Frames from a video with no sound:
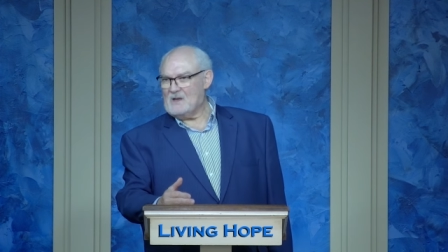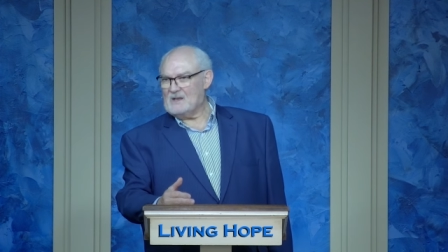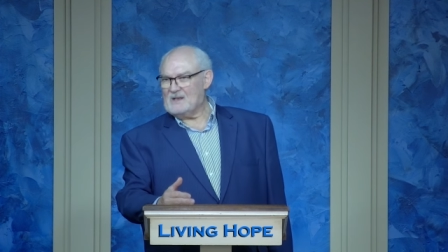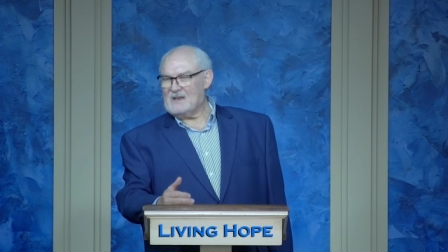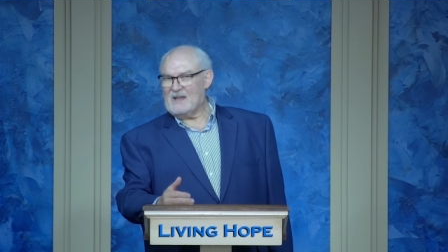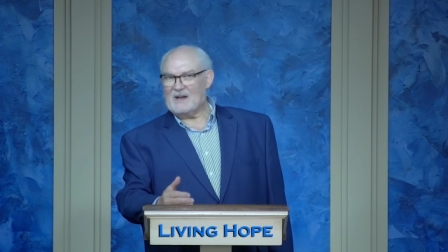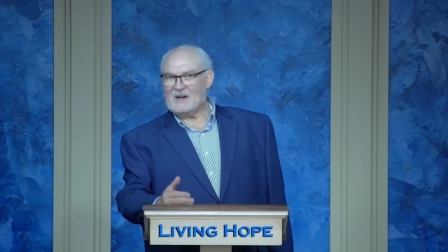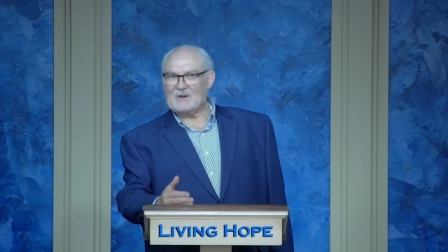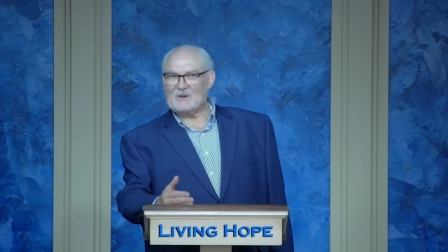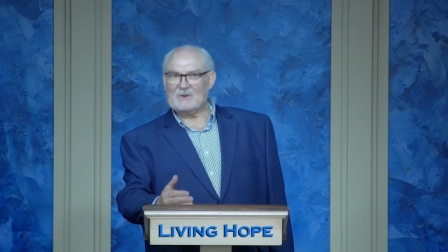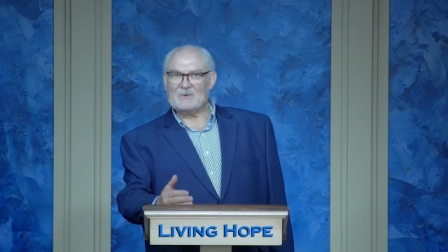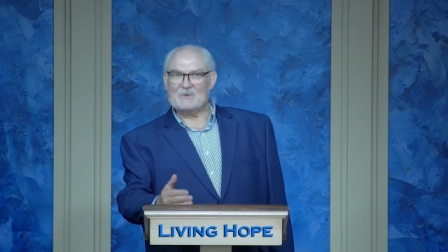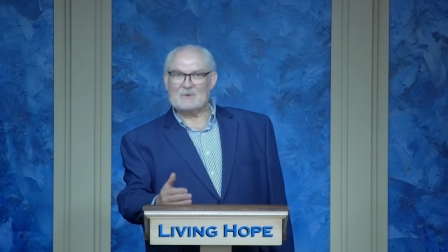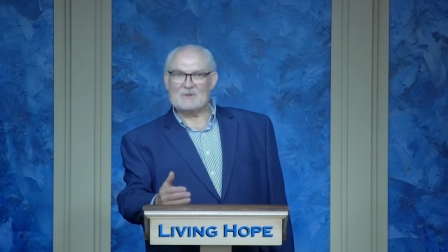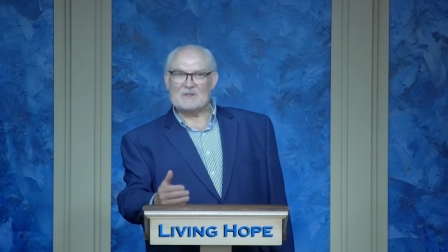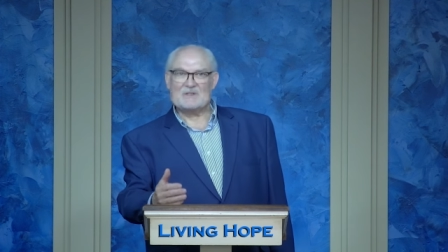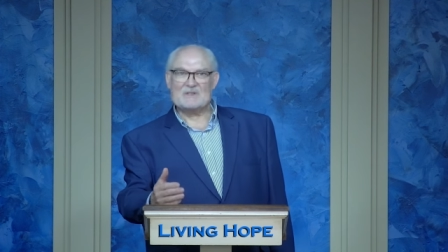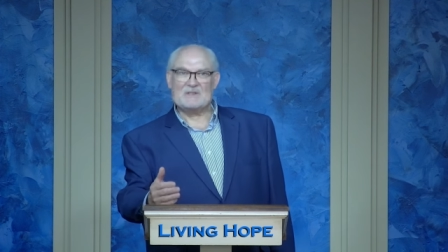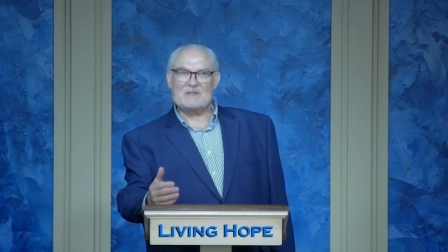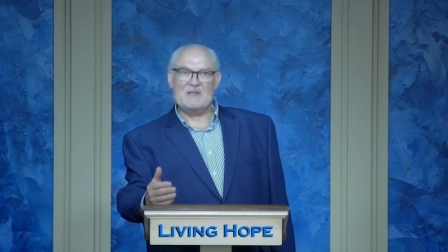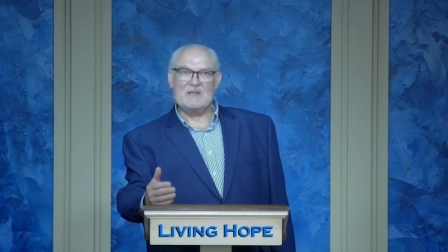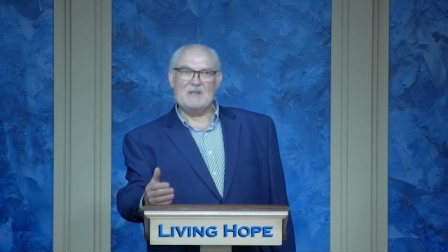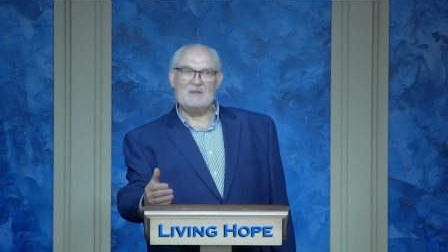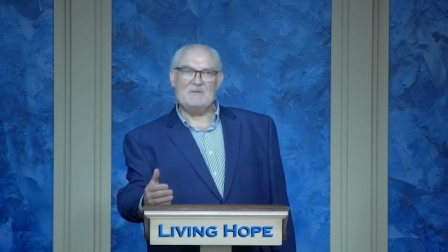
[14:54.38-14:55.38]
Now,
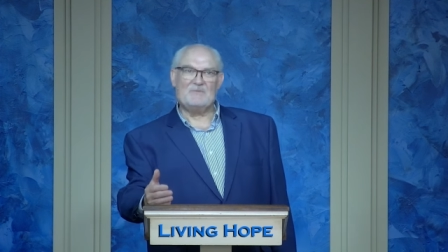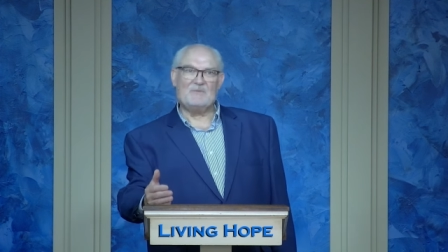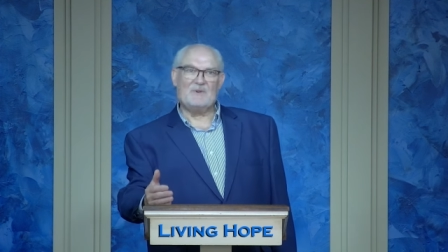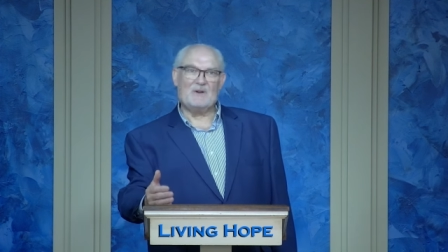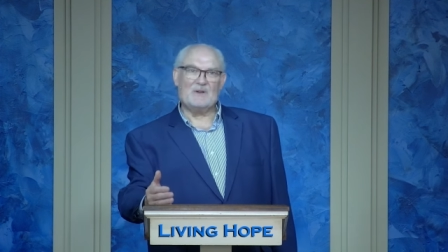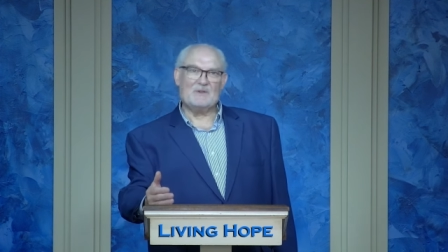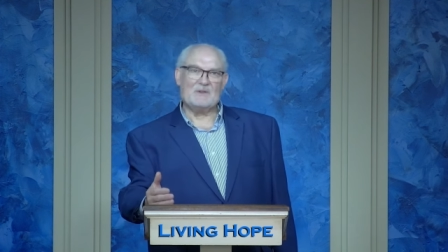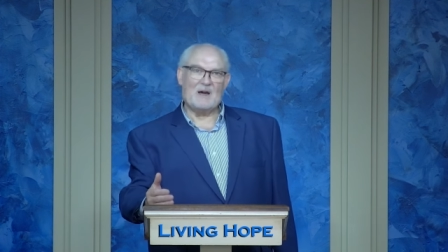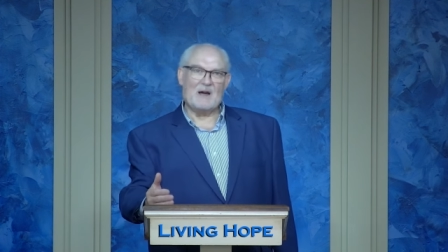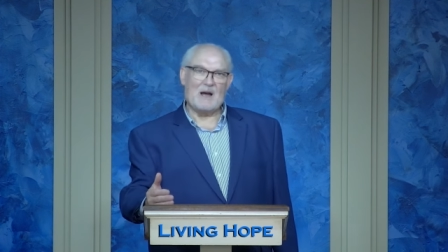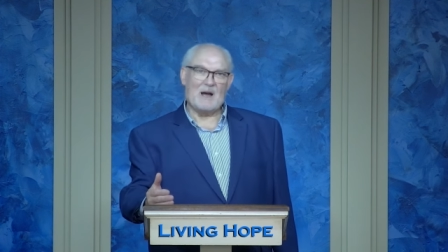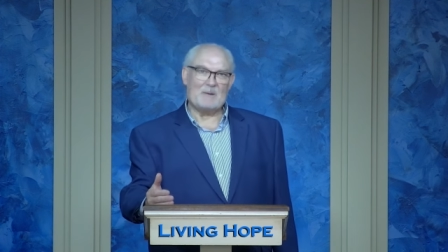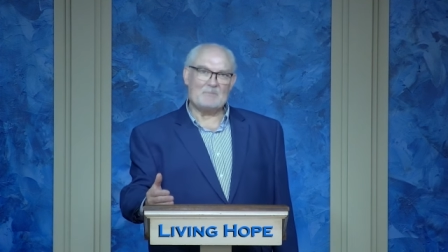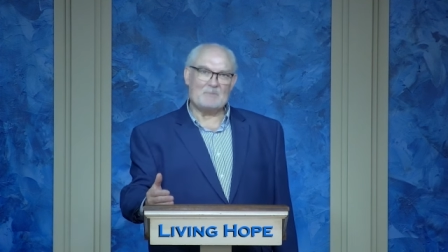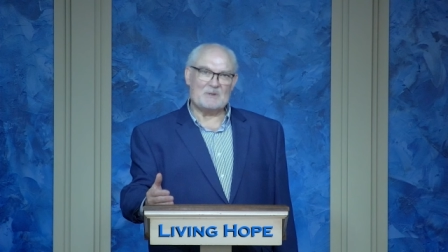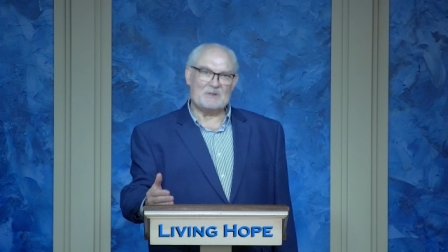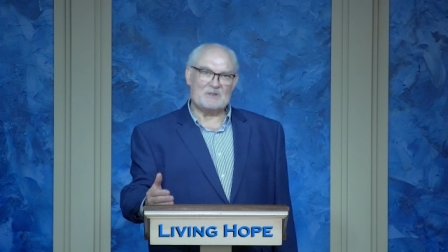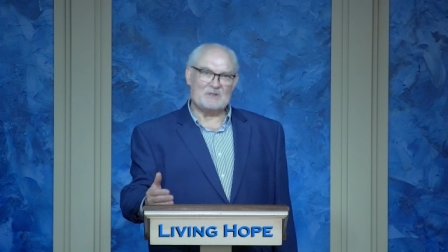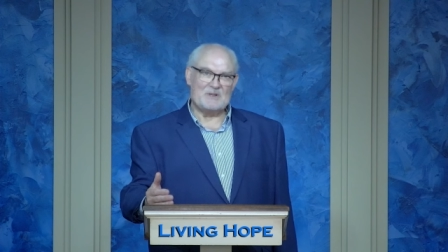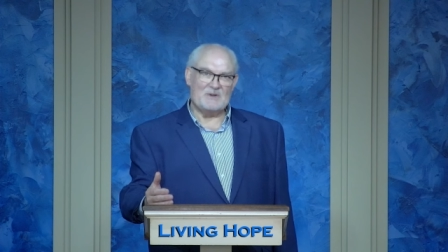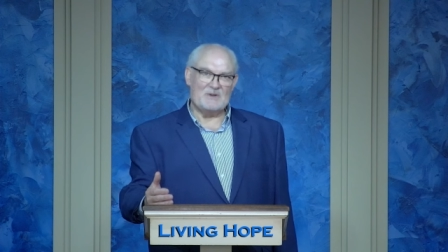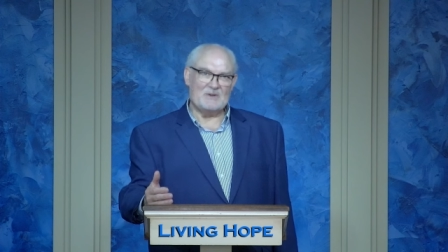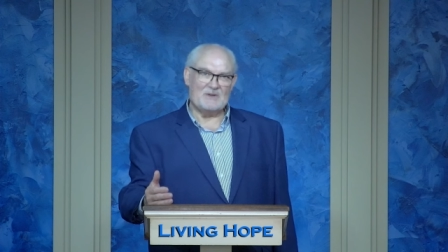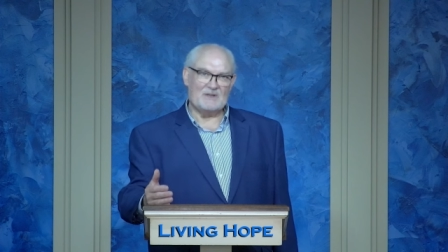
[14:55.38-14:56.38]
receive the
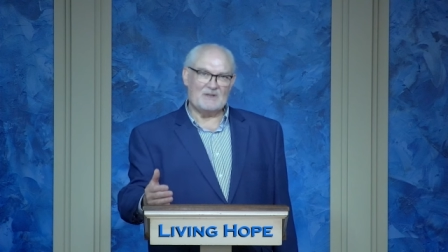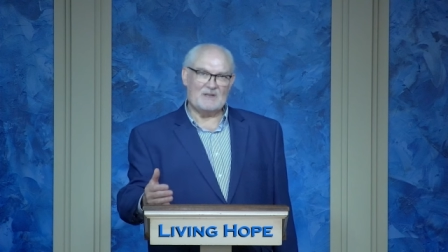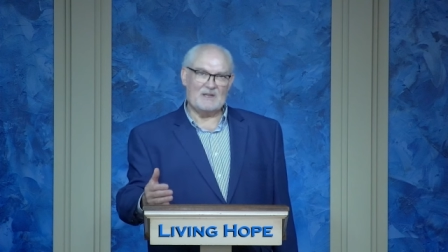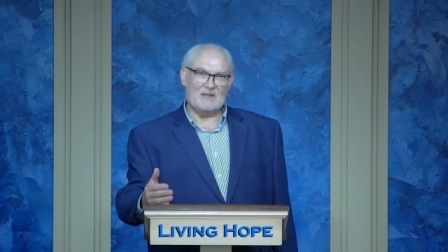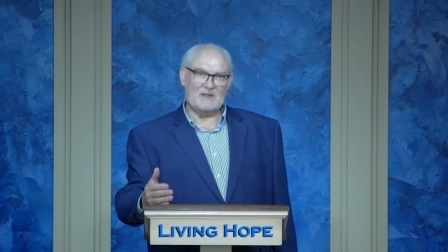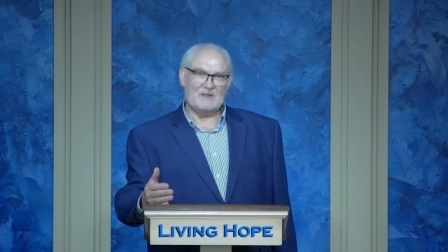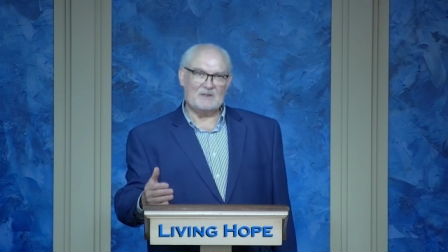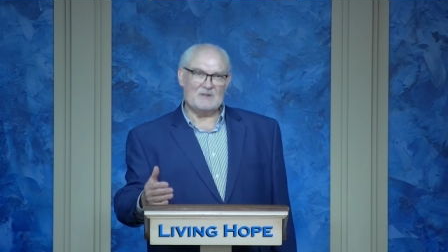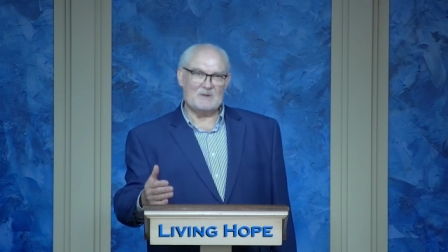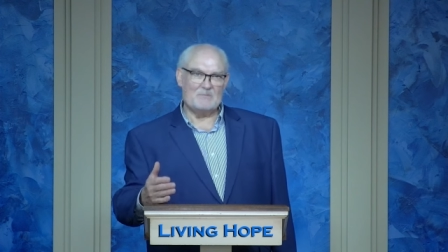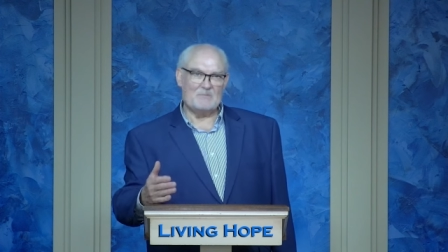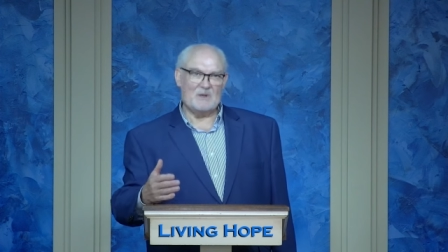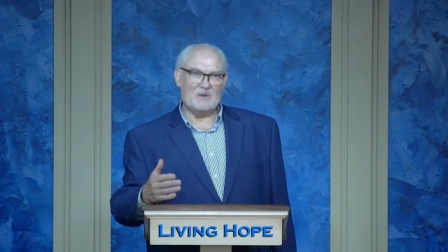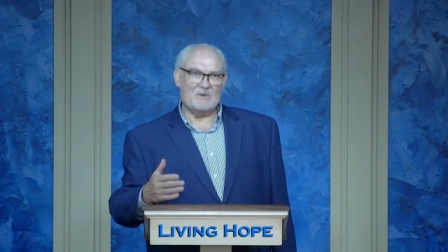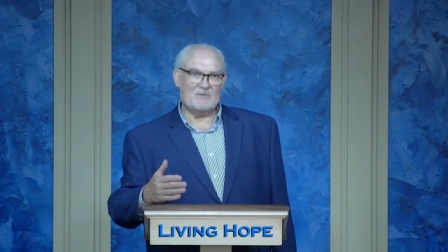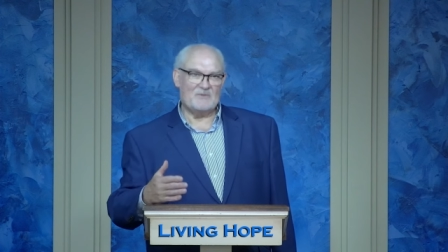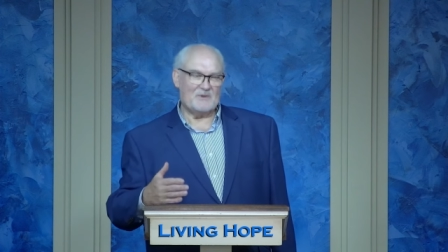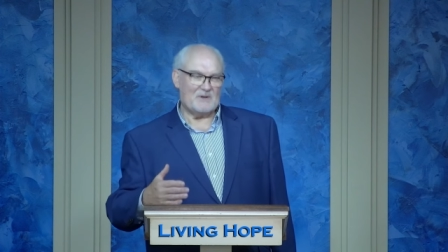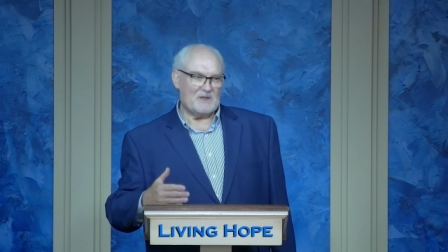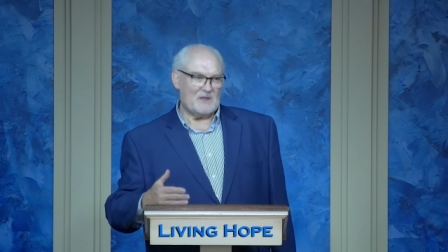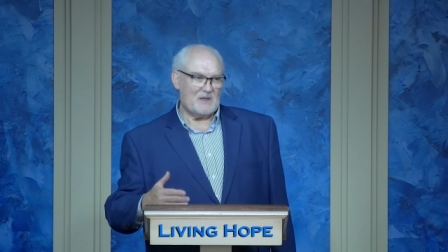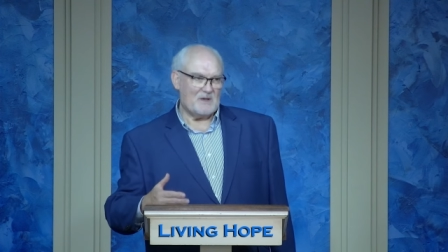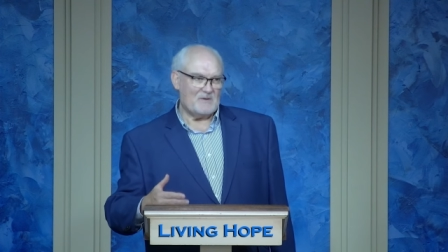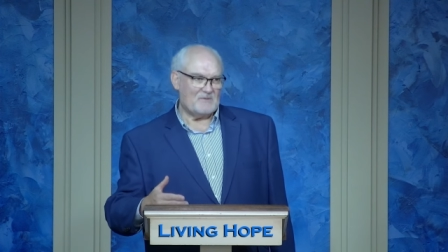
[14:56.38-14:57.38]
opportunity to be
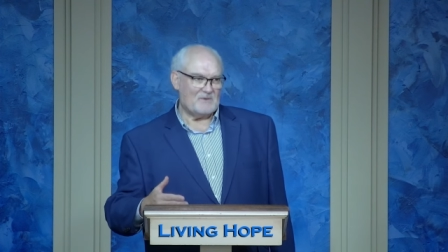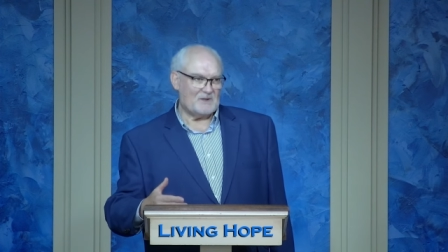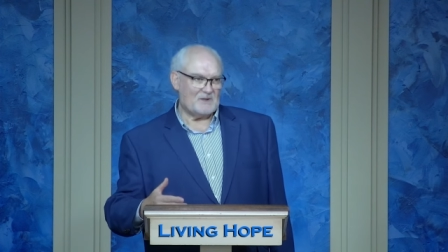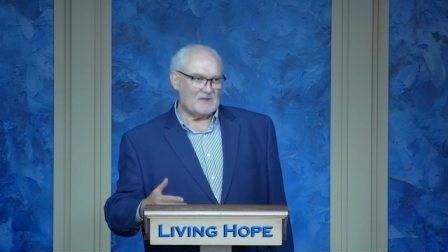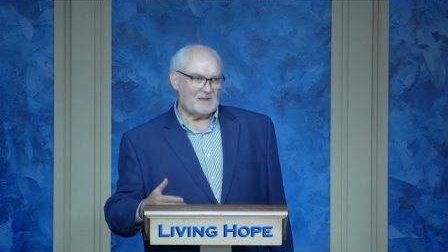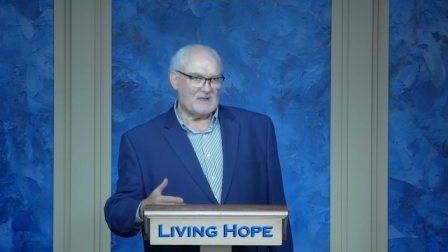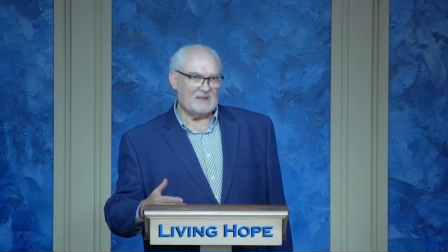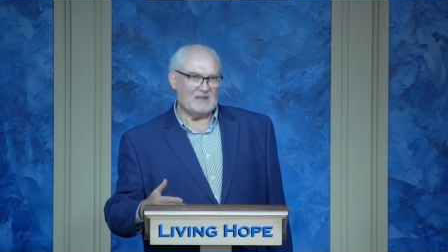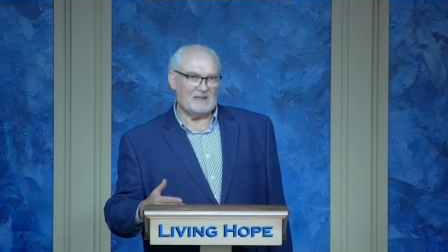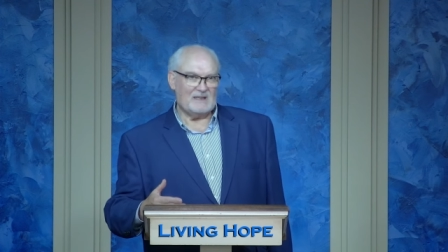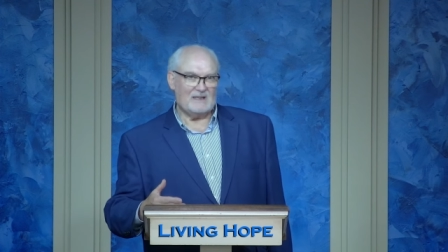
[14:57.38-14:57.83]
forgiven